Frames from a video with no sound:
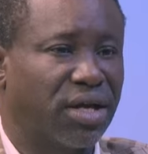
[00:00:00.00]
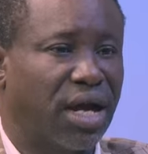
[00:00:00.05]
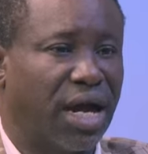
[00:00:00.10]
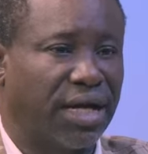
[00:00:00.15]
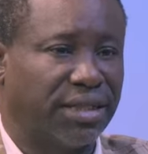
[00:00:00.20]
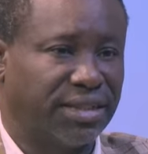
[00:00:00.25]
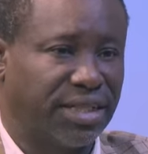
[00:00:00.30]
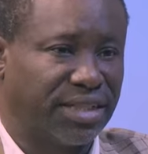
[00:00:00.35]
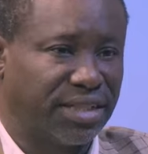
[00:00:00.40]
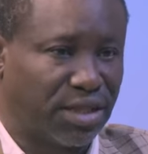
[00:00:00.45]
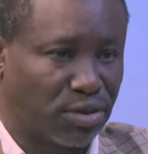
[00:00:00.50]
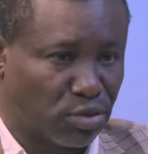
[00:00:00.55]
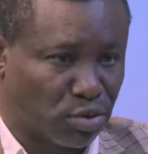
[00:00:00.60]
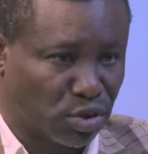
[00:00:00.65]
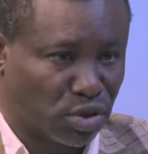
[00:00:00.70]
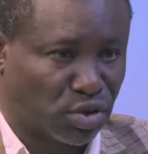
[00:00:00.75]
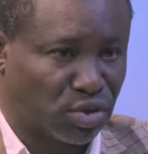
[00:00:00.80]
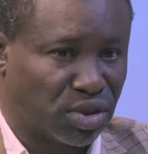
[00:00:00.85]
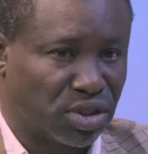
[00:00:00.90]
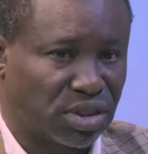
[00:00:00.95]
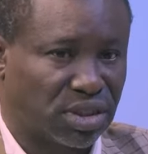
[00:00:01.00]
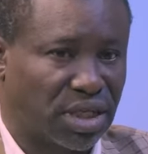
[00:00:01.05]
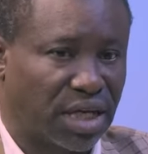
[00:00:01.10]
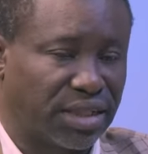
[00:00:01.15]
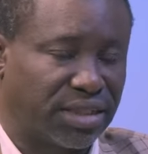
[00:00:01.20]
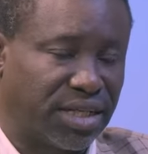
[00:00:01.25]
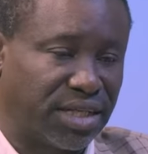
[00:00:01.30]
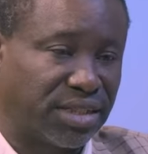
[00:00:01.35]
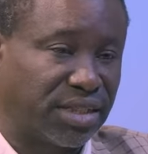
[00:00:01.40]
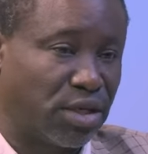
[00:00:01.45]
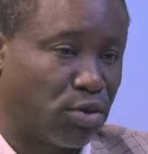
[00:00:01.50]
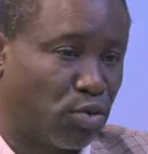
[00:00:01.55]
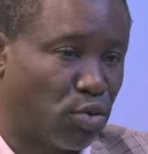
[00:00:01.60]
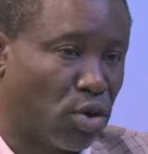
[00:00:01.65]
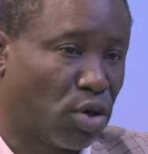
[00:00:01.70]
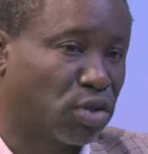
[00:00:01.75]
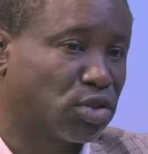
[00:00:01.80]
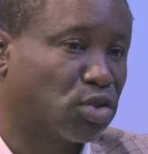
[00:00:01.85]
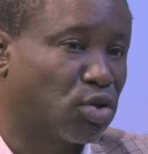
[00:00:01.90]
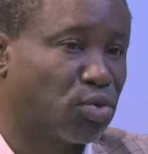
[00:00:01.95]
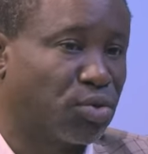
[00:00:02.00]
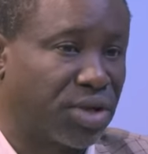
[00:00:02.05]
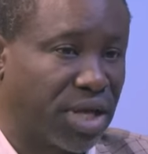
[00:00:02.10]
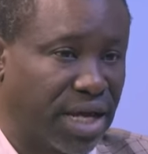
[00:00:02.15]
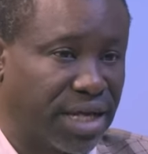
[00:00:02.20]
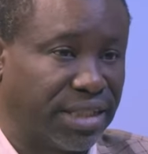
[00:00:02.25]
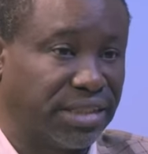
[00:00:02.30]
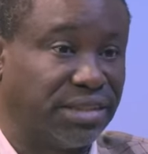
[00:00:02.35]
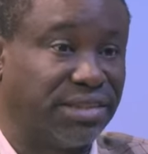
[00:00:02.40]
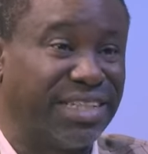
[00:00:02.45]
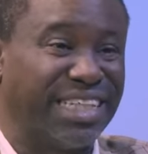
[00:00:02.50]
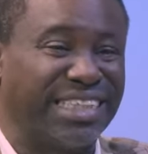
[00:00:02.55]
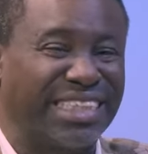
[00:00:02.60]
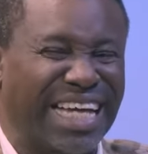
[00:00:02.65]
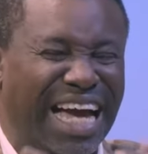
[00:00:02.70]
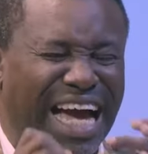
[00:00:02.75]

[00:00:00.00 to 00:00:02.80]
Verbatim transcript: and then they will treat, and then they will also rehydrate,